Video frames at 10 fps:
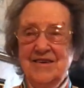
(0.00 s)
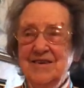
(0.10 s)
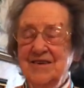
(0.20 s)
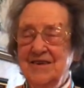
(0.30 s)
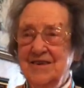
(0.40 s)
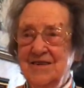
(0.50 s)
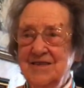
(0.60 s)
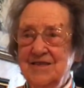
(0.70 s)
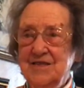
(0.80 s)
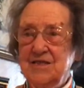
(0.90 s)
Tell her
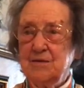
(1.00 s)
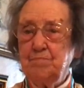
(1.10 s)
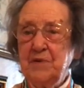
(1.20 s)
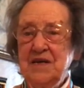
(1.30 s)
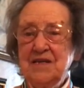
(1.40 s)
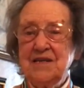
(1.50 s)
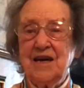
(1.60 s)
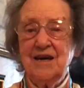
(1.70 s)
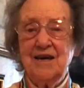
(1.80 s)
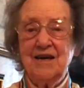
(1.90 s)
not a lot of
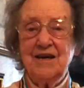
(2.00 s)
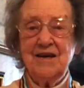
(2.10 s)
people in